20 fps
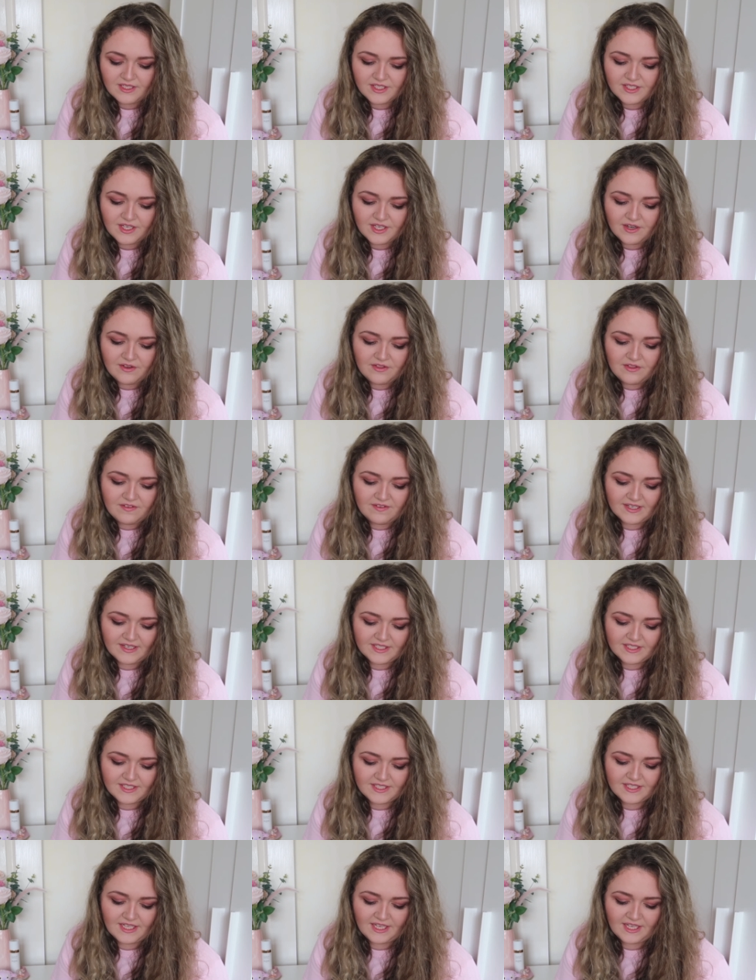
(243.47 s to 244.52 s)
So the
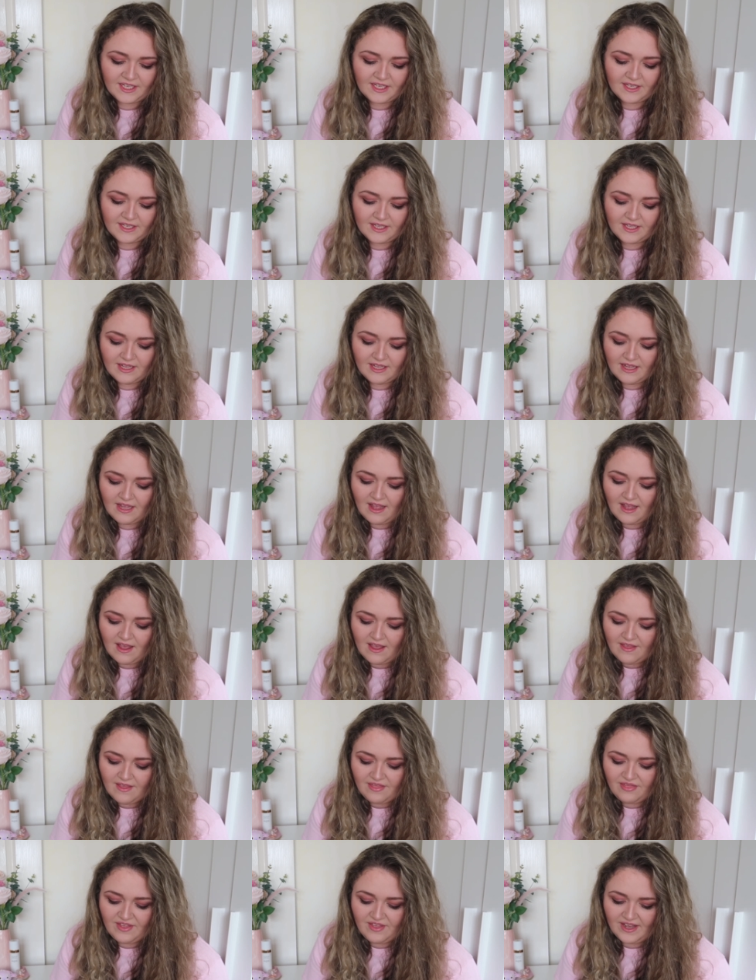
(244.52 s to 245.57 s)
first thing
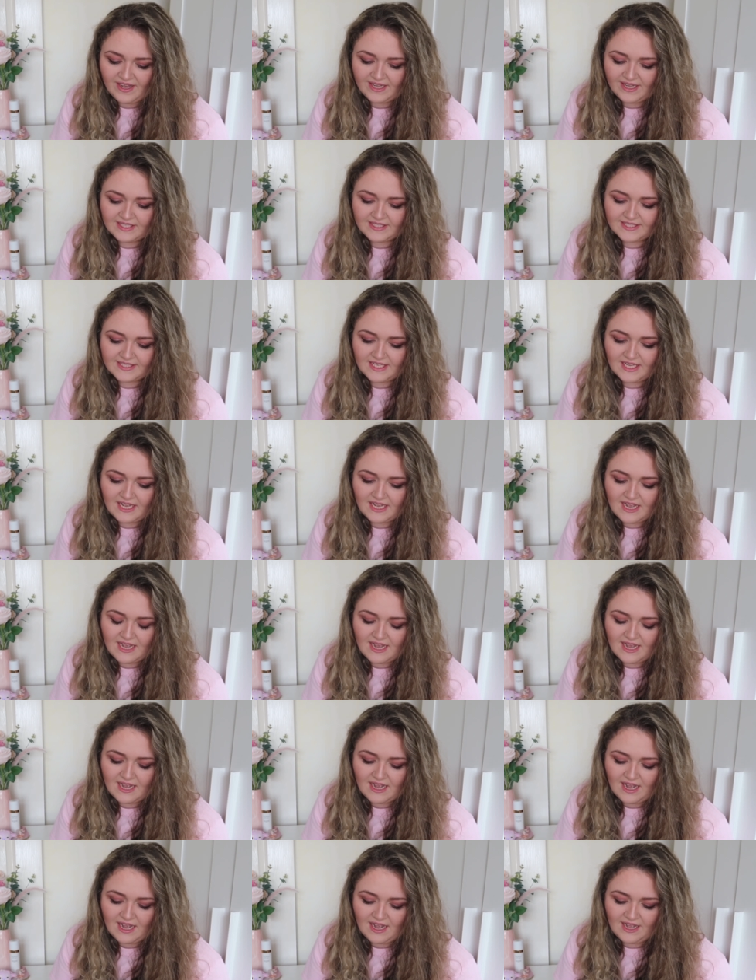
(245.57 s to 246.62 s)
that
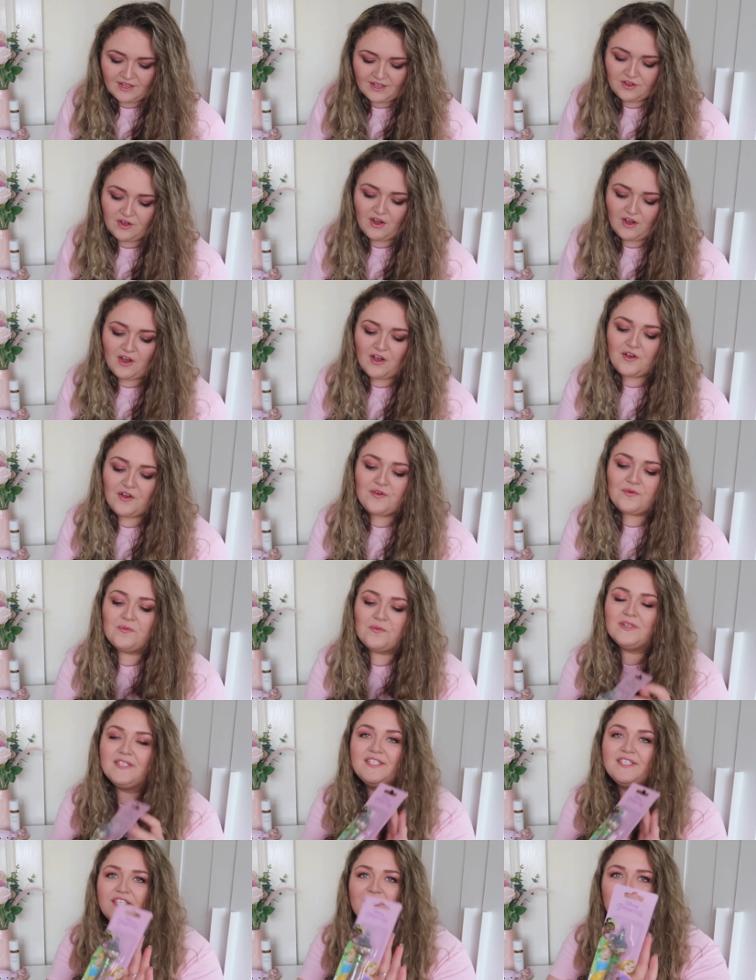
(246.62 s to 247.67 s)
I got
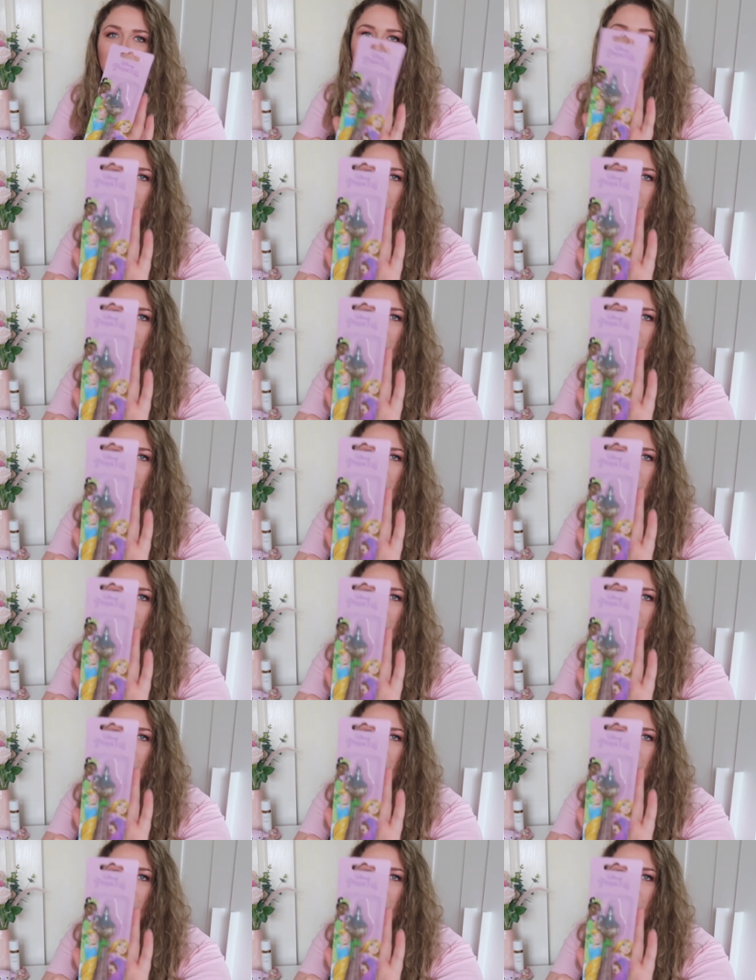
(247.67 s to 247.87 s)
was this